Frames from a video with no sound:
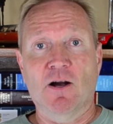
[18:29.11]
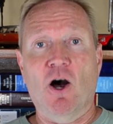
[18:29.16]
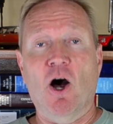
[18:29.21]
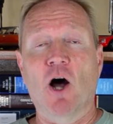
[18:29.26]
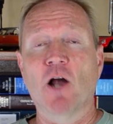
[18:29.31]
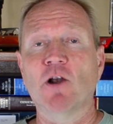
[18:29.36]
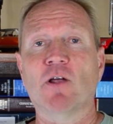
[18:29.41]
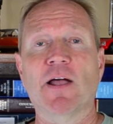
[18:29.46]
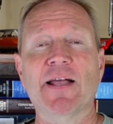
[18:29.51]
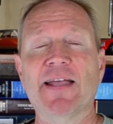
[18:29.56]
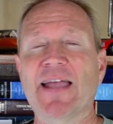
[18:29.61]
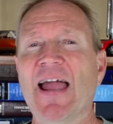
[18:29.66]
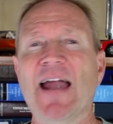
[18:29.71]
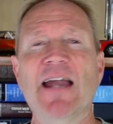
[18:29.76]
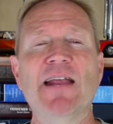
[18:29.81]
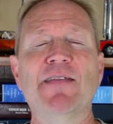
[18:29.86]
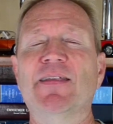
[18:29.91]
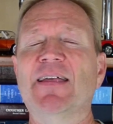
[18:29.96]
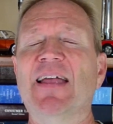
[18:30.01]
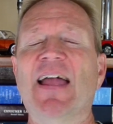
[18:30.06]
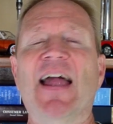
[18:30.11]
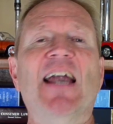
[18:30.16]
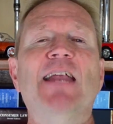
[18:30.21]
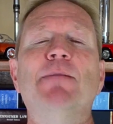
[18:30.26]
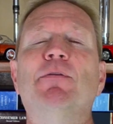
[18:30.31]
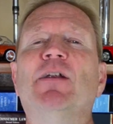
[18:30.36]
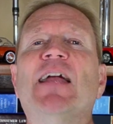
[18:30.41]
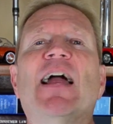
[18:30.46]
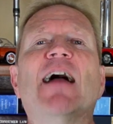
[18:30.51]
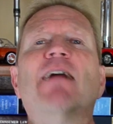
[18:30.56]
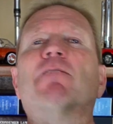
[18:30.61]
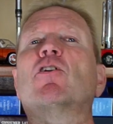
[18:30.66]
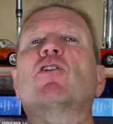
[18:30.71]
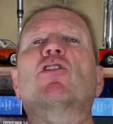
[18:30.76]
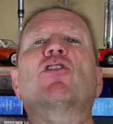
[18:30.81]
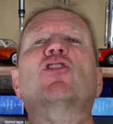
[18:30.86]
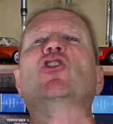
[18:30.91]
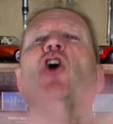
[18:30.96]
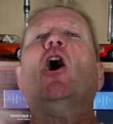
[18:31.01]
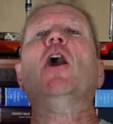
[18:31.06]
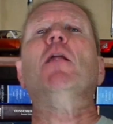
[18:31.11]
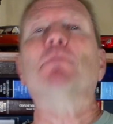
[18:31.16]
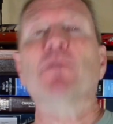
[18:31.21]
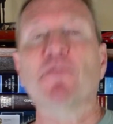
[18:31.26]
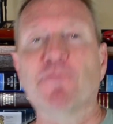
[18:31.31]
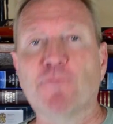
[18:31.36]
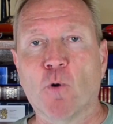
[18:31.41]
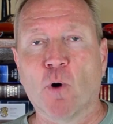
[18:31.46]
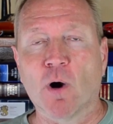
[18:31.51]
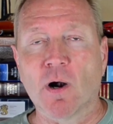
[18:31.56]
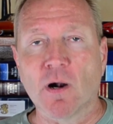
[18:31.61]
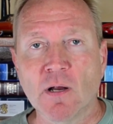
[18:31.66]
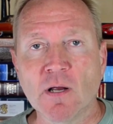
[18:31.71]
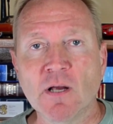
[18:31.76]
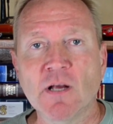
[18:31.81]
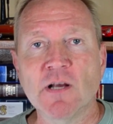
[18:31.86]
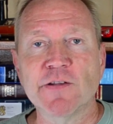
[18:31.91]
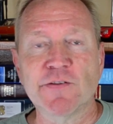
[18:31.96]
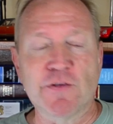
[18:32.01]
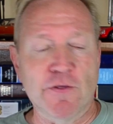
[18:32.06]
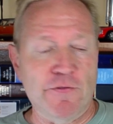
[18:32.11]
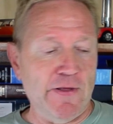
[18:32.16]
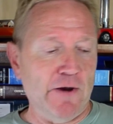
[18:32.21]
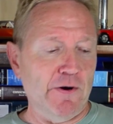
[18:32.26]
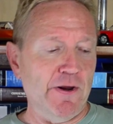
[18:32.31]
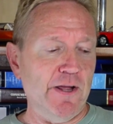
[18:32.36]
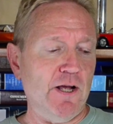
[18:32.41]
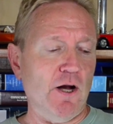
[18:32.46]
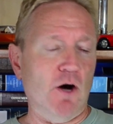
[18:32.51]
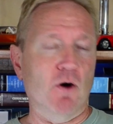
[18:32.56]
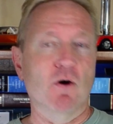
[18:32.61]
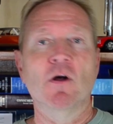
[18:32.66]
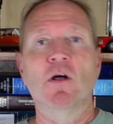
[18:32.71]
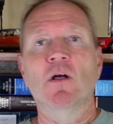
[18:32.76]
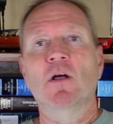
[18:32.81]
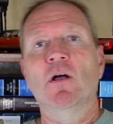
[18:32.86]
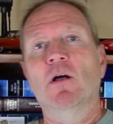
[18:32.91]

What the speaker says: unlike anything anybody ever thought before. So there you go.